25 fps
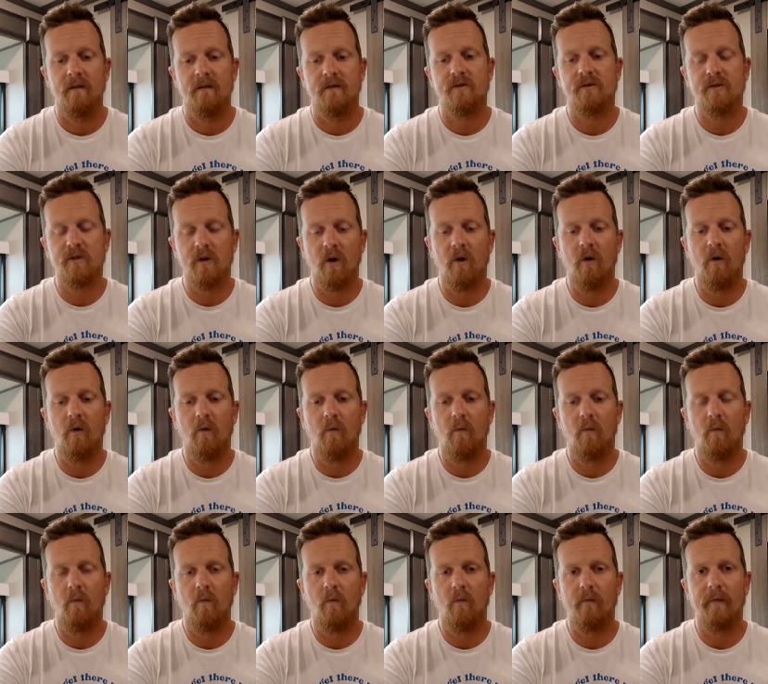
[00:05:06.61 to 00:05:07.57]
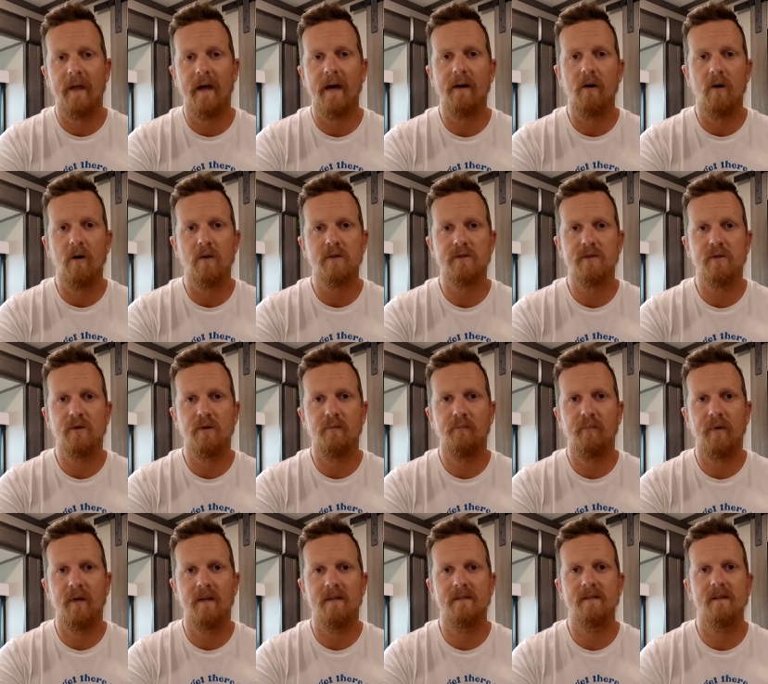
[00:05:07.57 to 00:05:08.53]
So that also
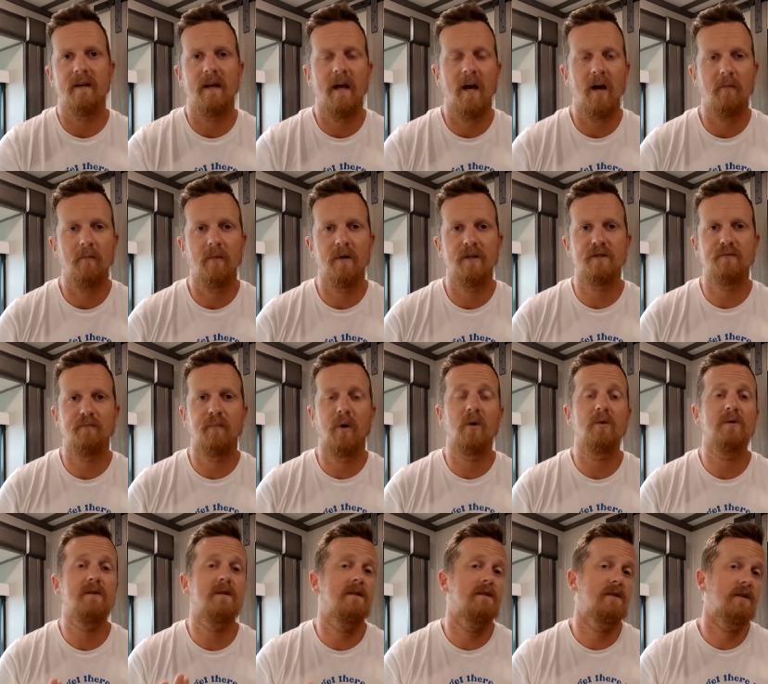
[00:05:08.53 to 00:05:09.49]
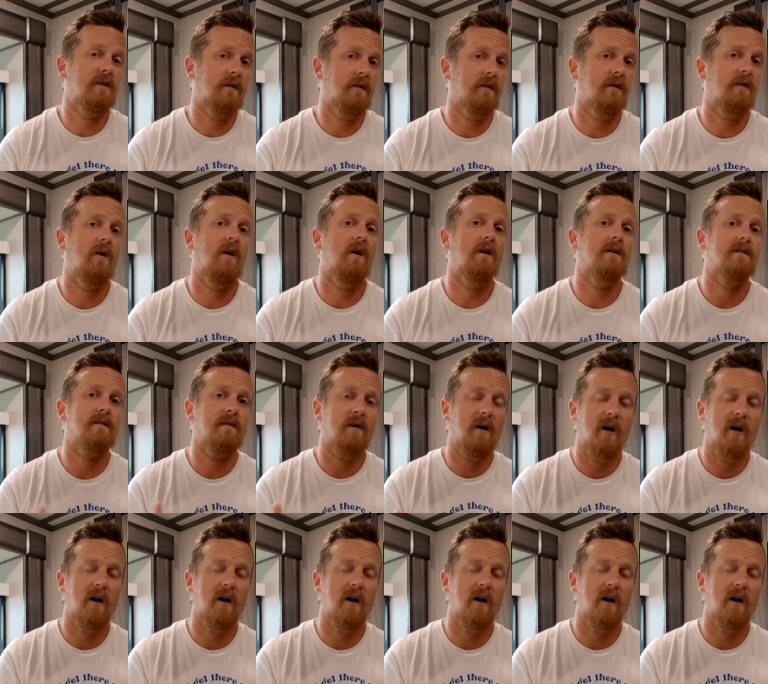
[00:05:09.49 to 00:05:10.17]
depends on how much postage is going to cost.